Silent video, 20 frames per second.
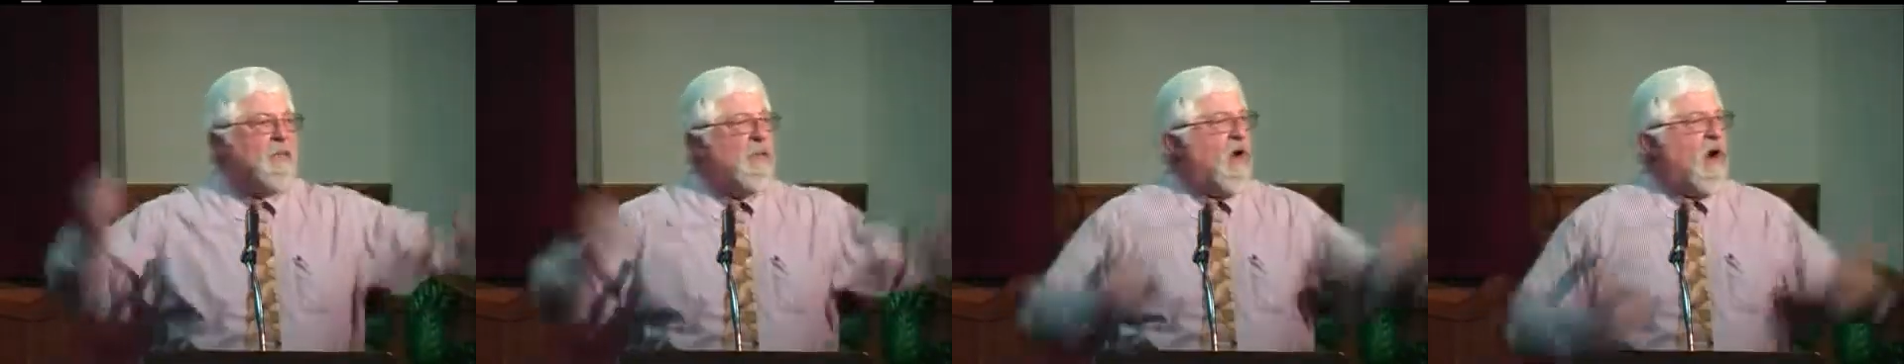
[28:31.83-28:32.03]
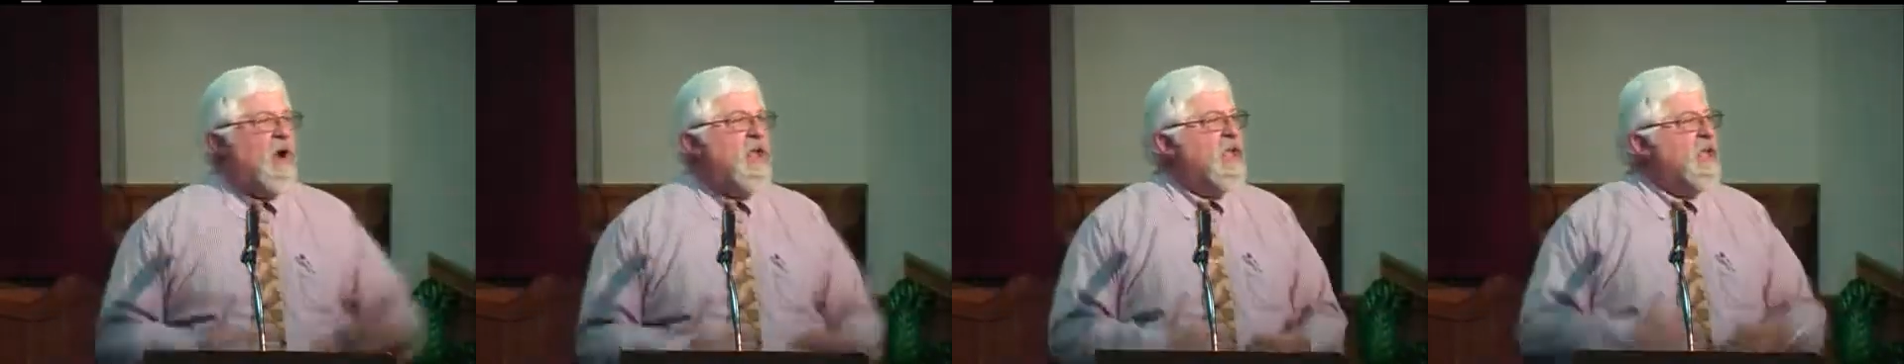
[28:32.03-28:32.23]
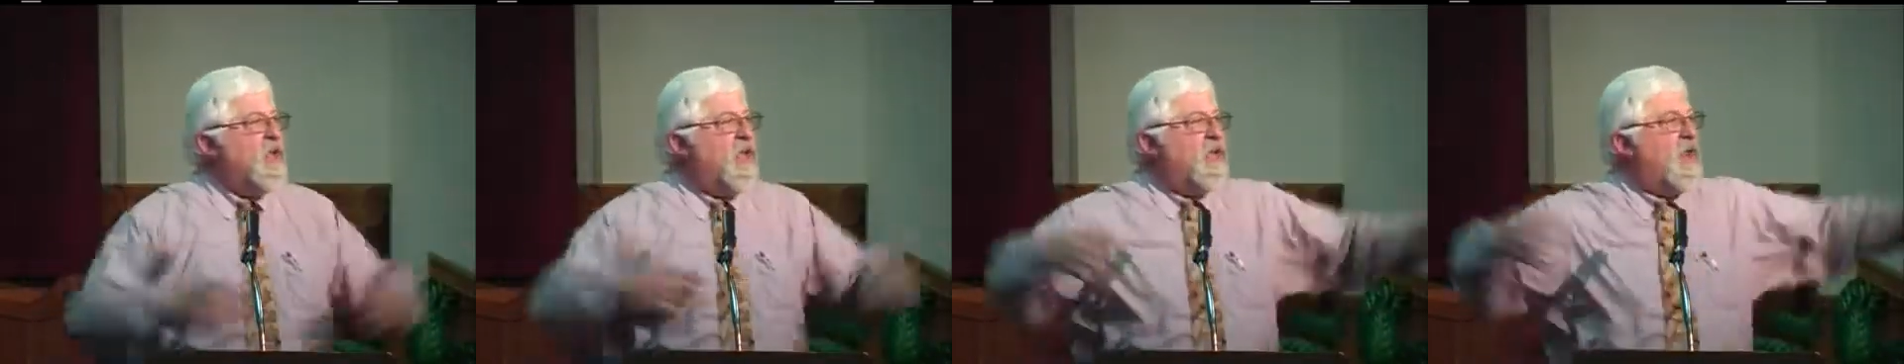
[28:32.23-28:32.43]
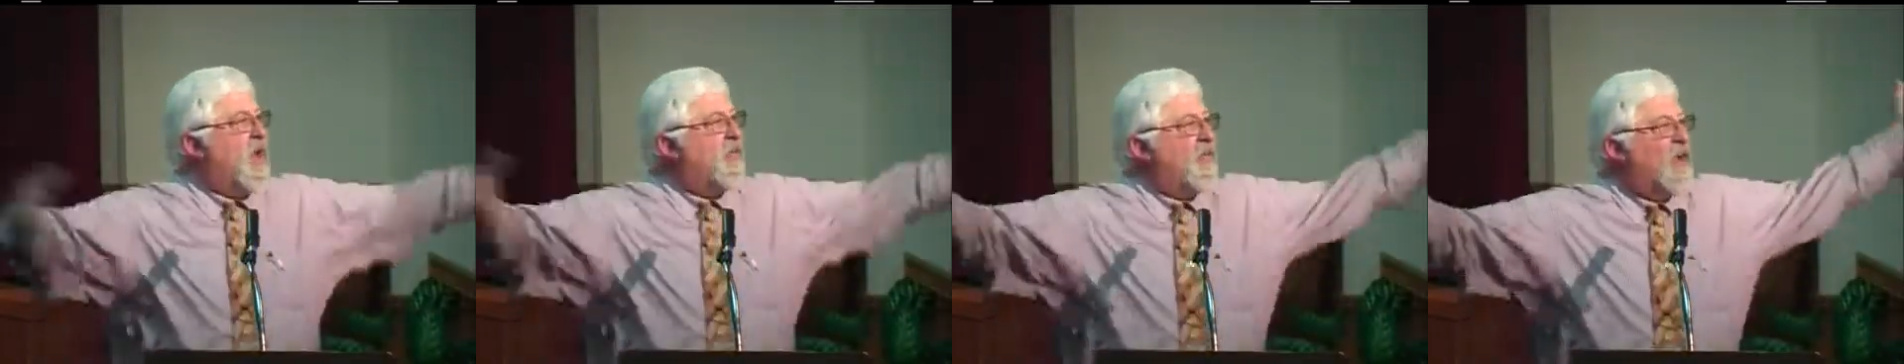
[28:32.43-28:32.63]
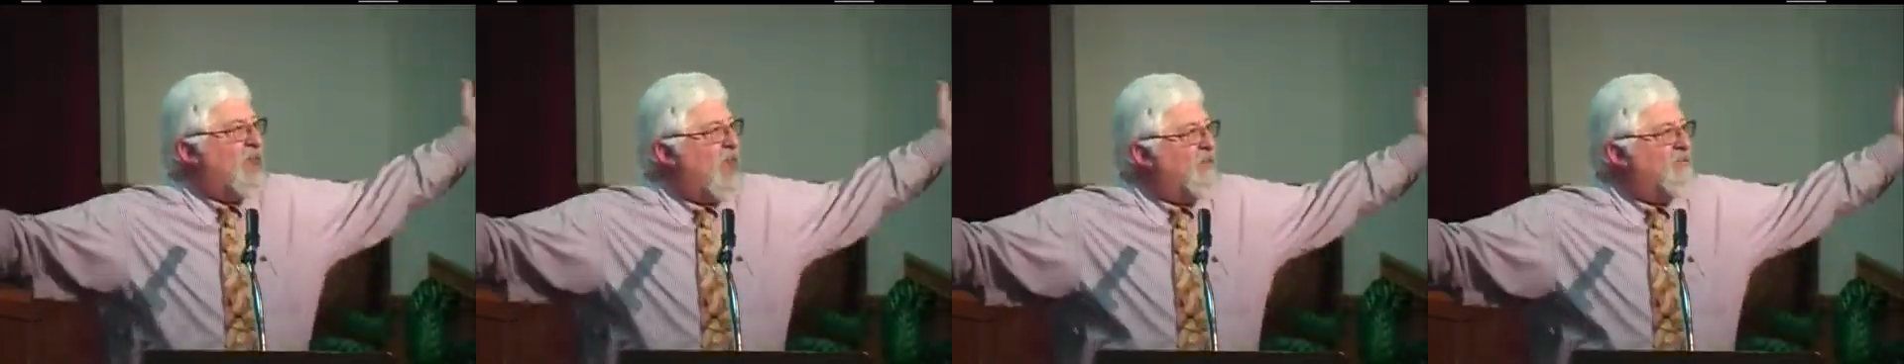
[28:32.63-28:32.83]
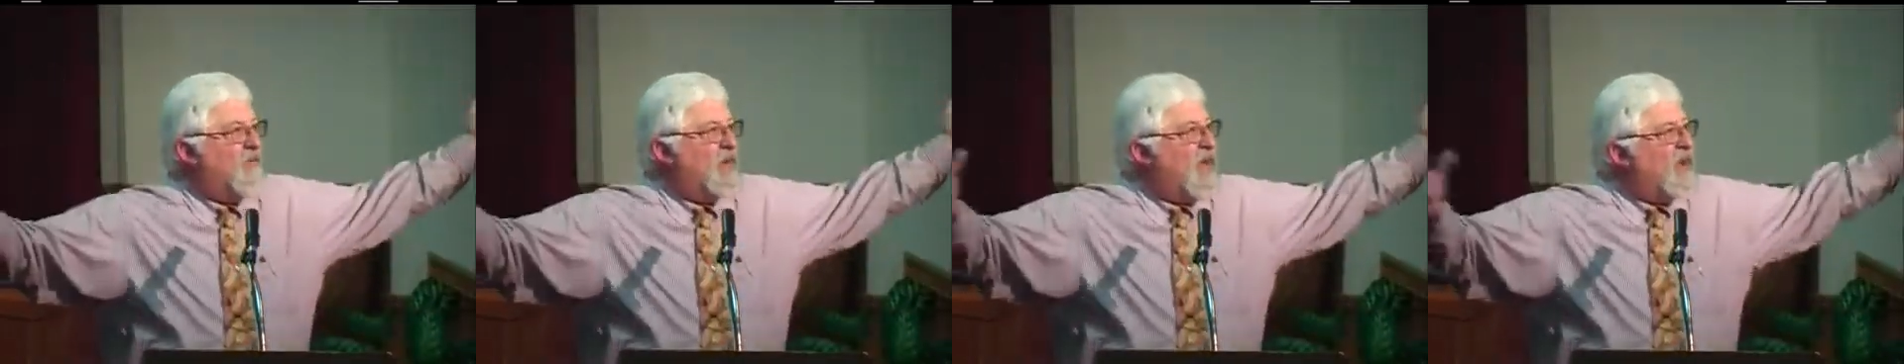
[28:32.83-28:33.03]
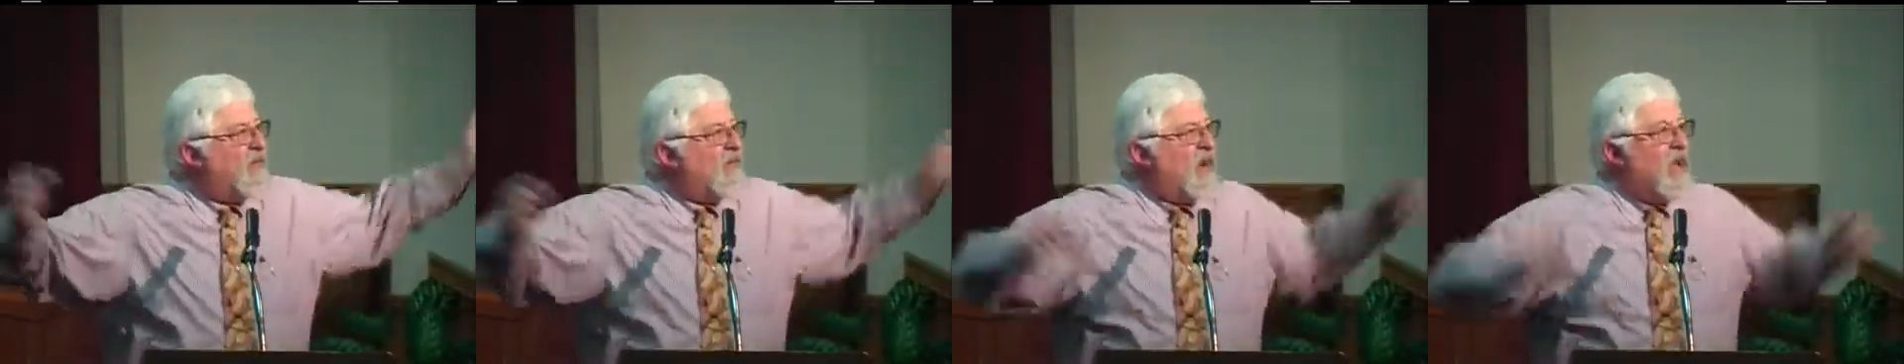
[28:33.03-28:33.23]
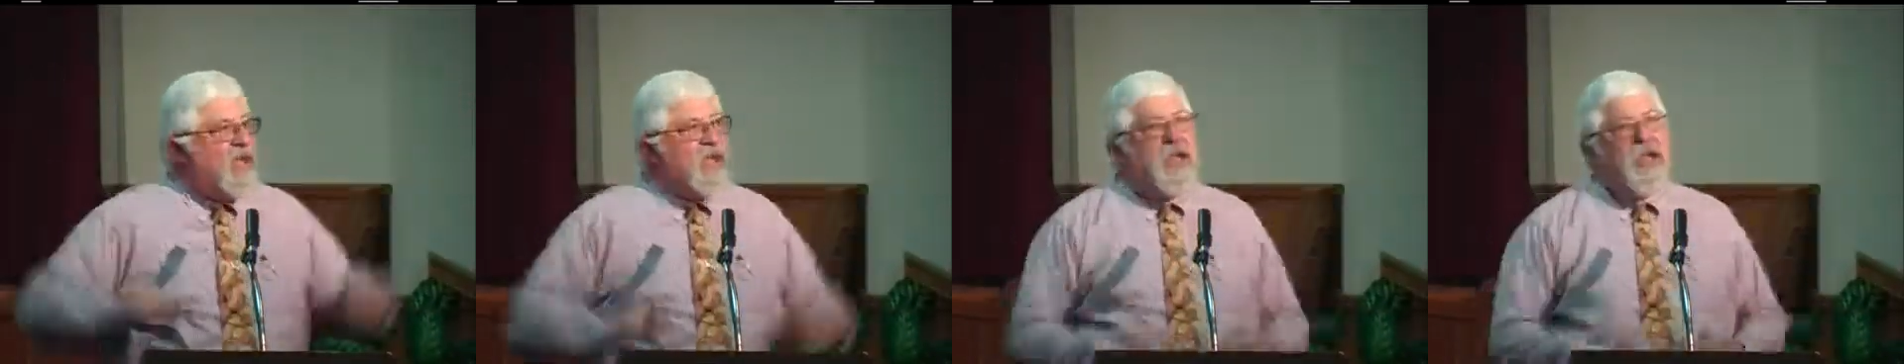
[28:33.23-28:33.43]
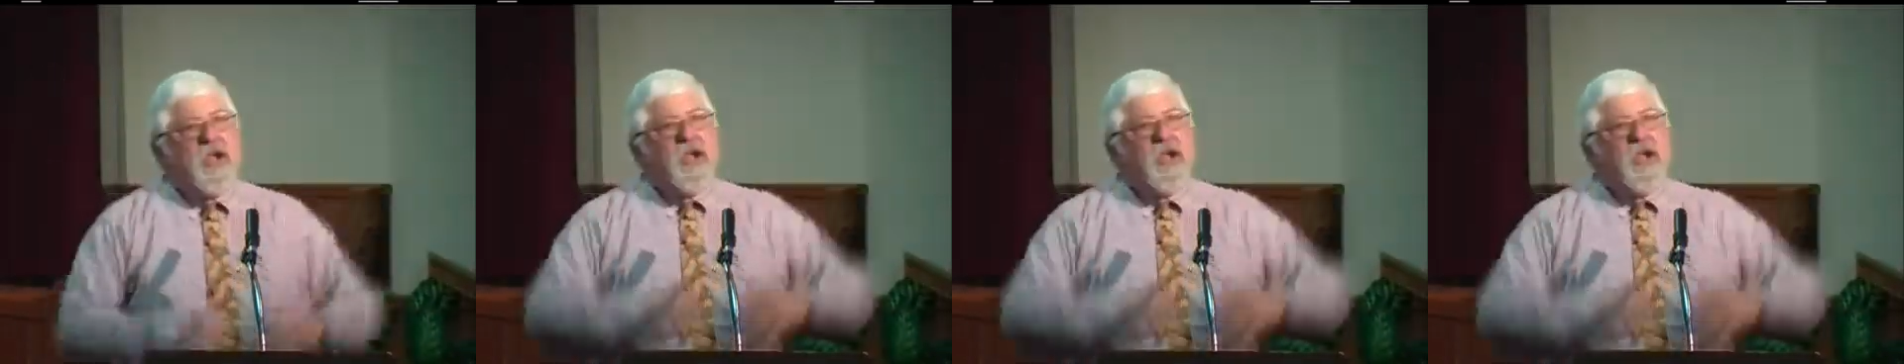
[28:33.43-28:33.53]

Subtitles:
party. You never gave me a ring.